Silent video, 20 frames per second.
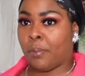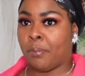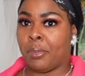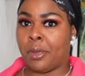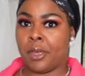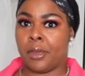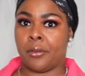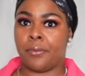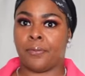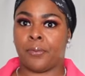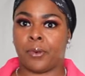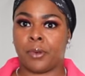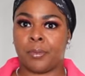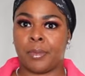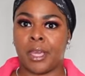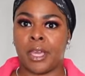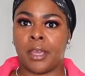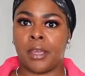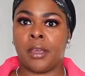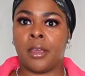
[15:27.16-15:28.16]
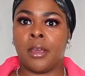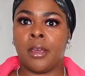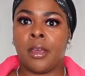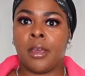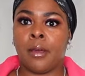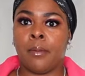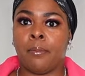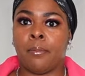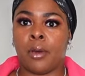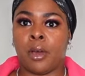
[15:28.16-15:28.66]
big for me,
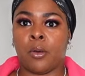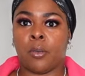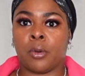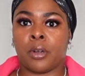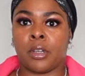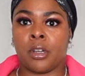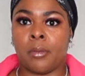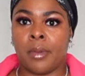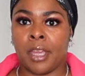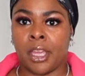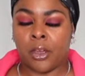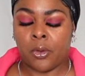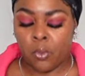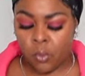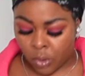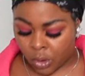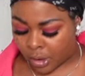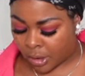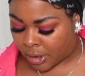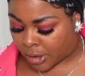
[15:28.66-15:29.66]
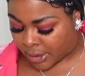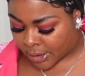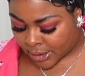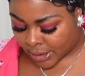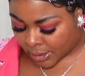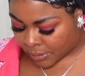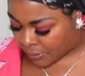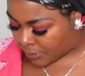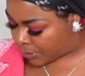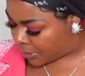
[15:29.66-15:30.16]
but we're gonna make it work. It's
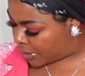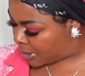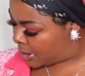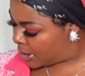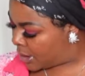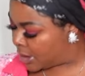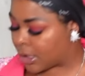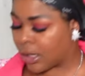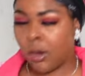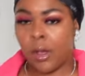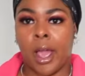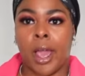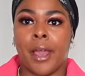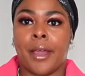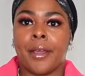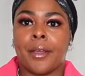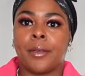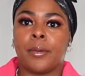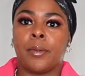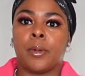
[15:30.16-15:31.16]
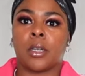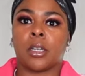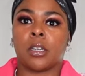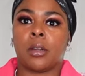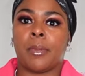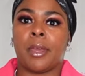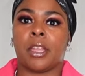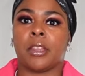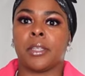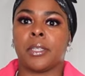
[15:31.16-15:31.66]
like, it's okay, we're gonna
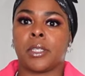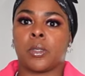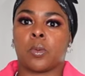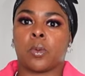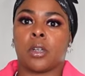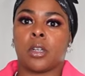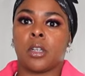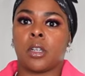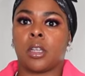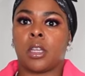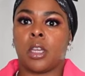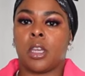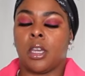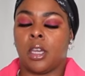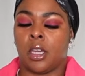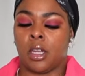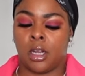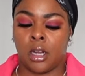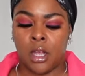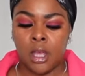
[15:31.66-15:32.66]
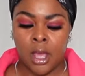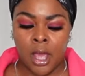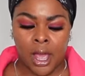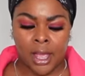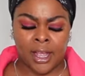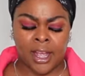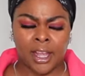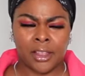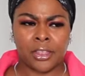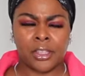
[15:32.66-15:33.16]
make this work. And I
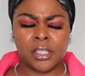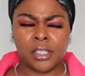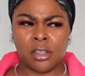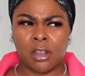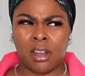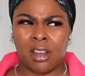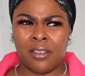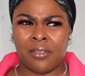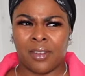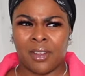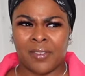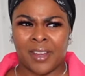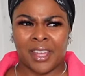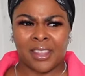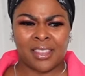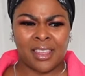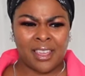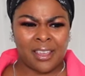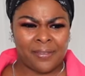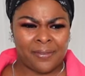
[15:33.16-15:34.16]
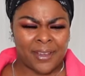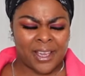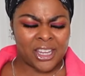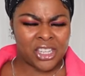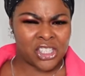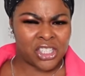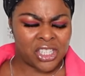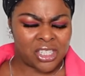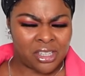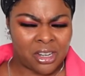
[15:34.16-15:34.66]
got this off of, I think,
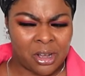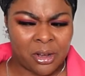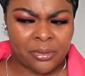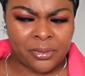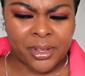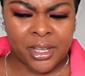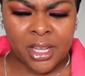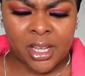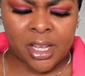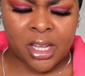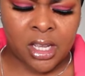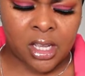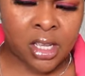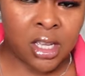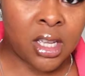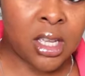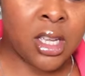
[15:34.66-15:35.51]
Fashion Nova,